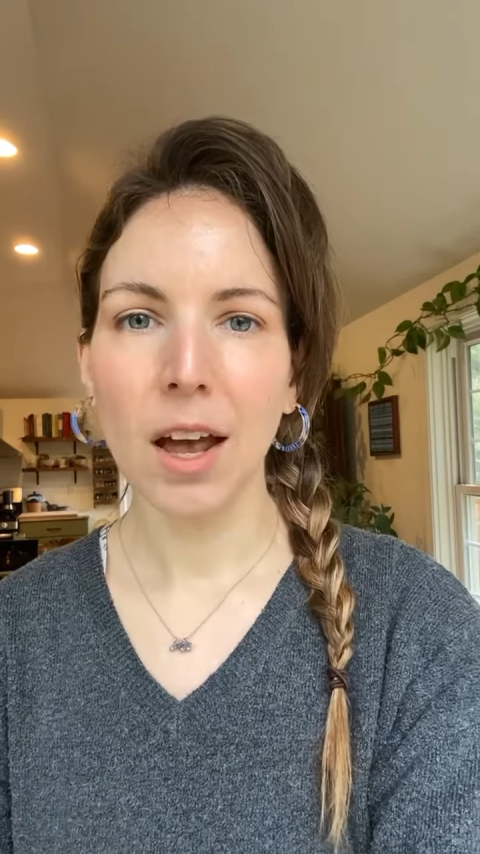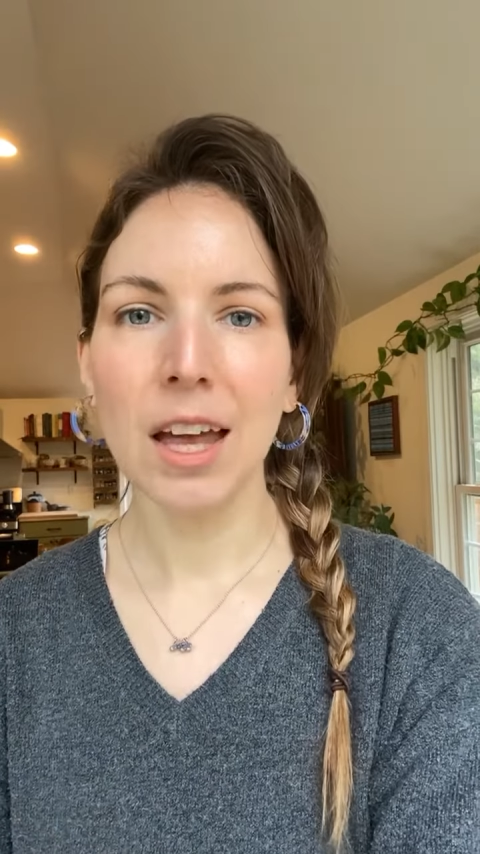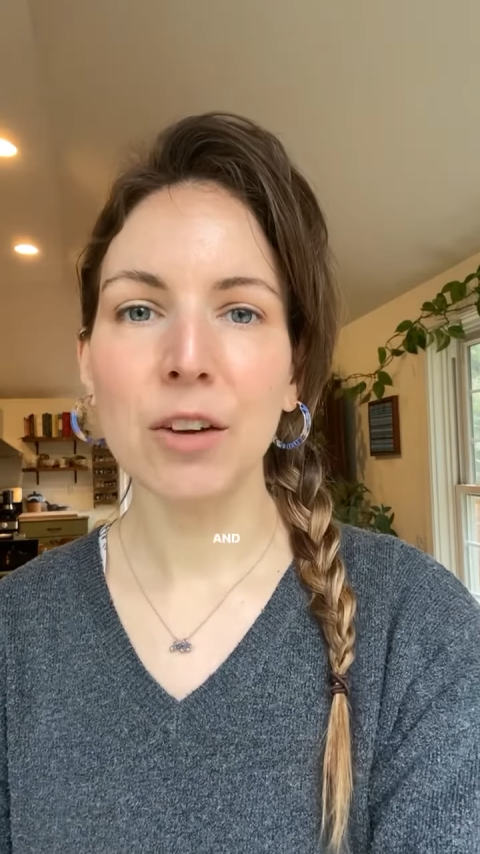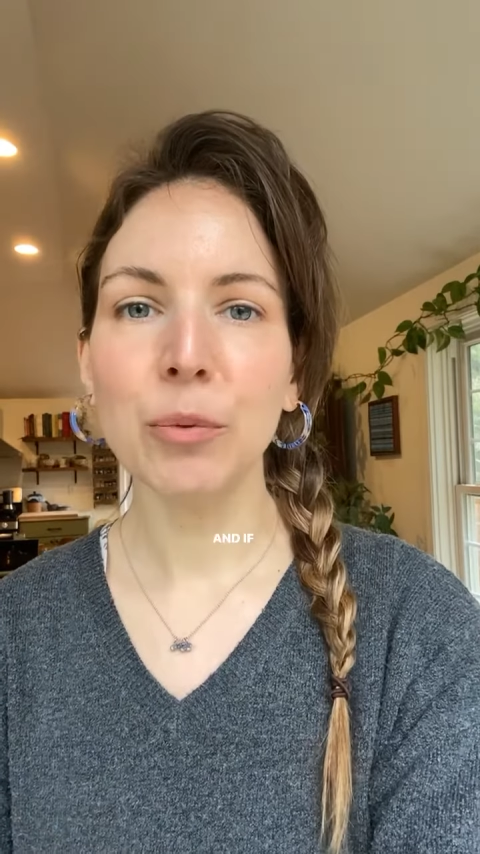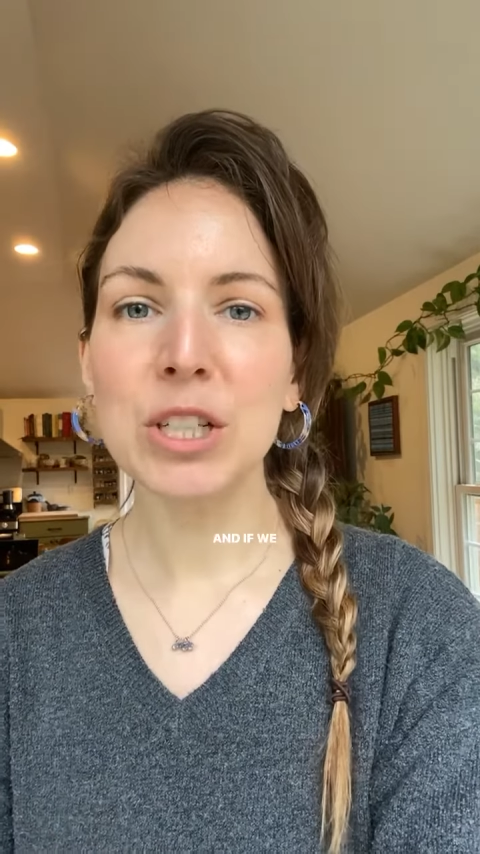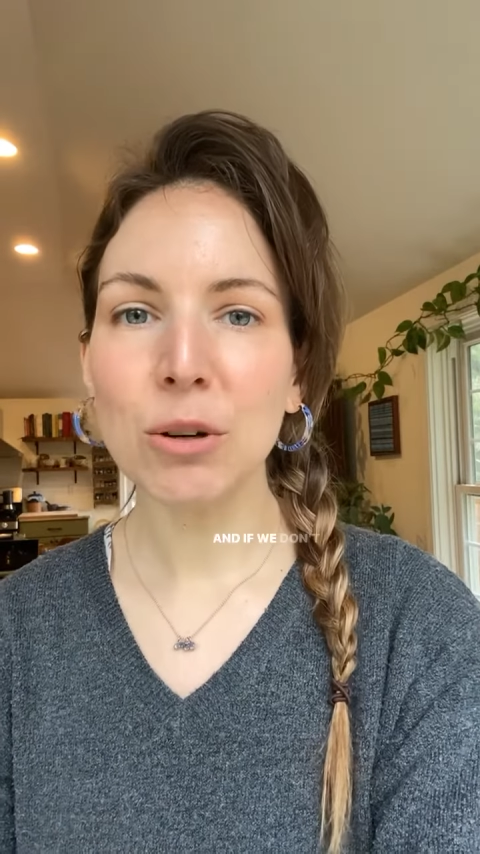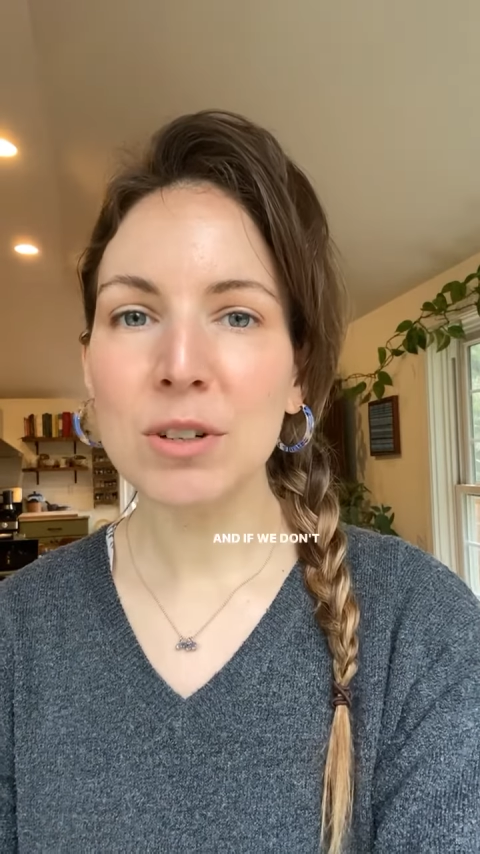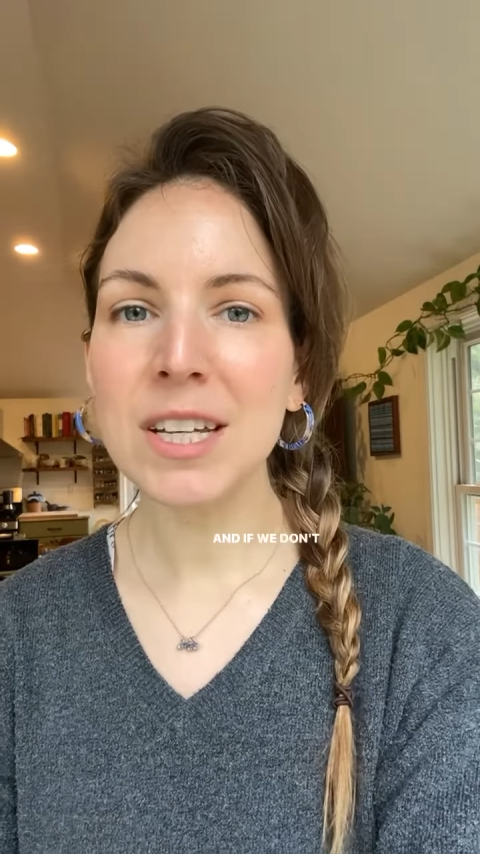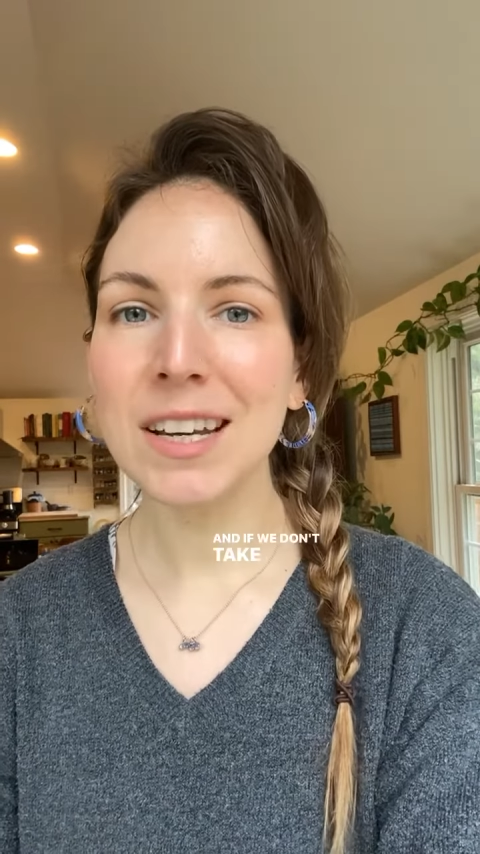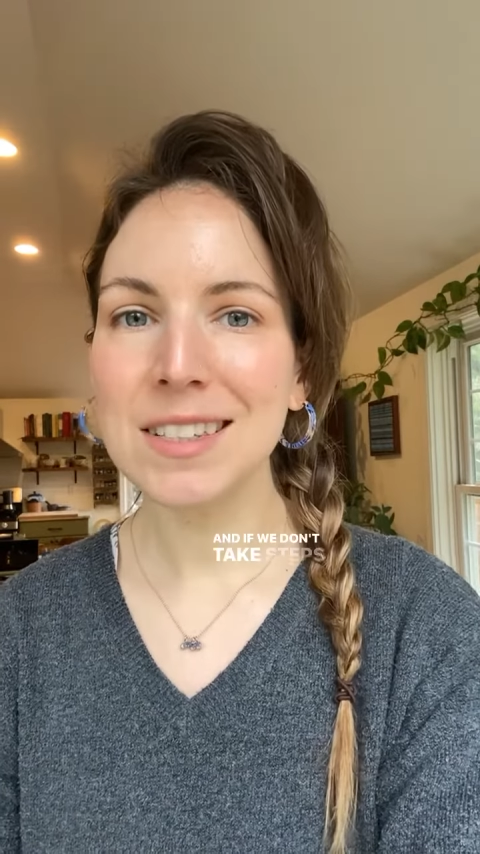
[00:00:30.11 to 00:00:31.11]
And if we
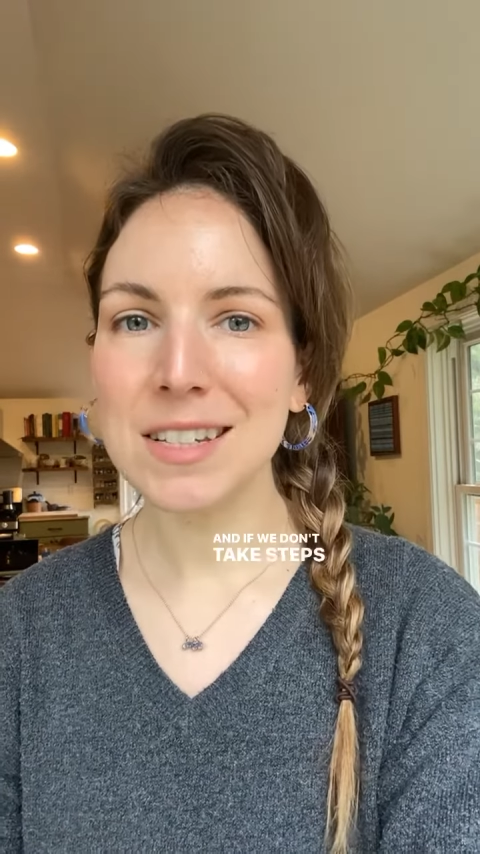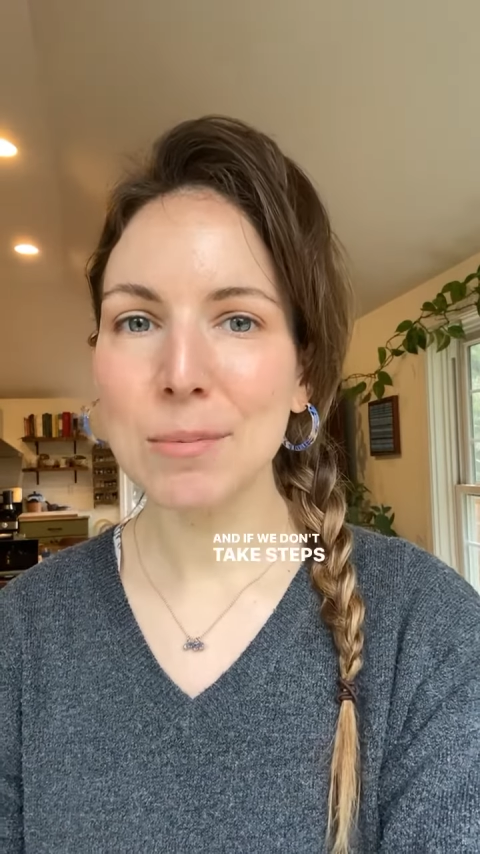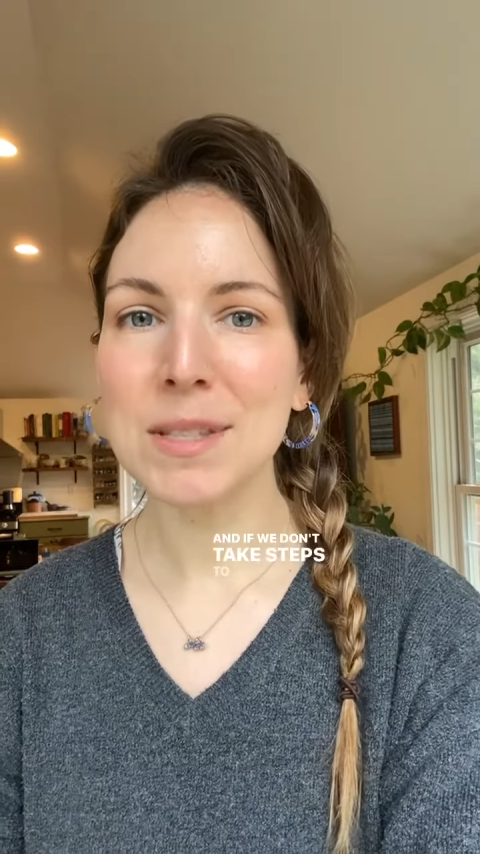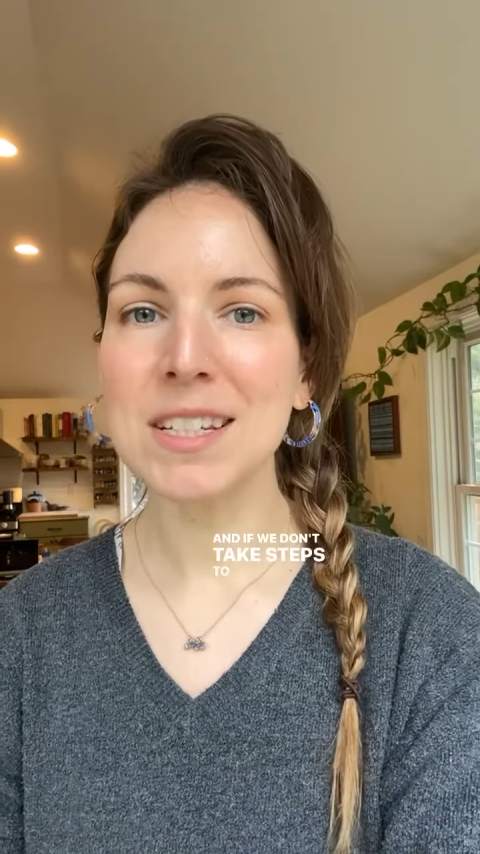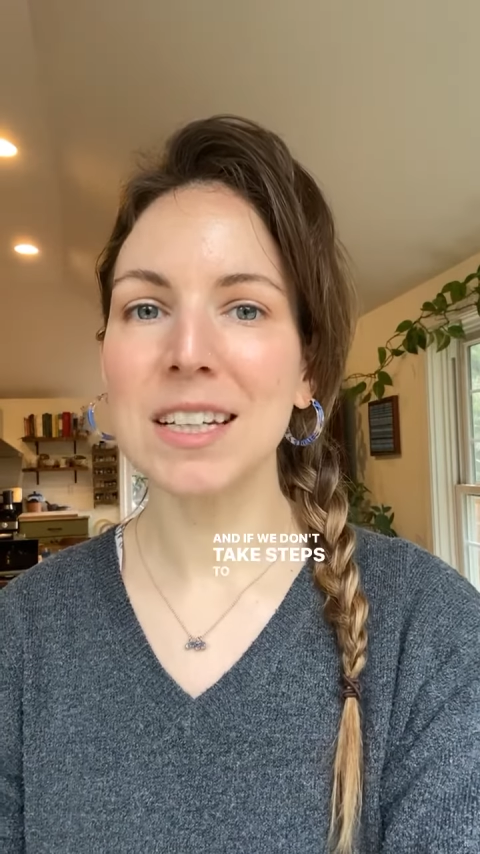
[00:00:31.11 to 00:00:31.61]
don't take steps to